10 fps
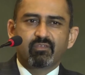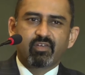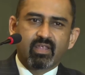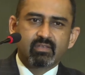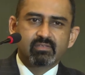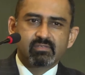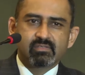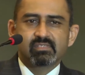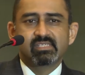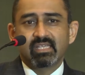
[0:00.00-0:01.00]
their friend
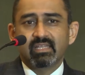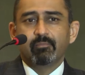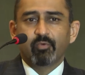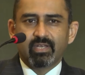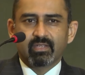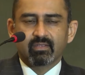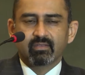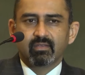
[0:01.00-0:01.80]
see them reading.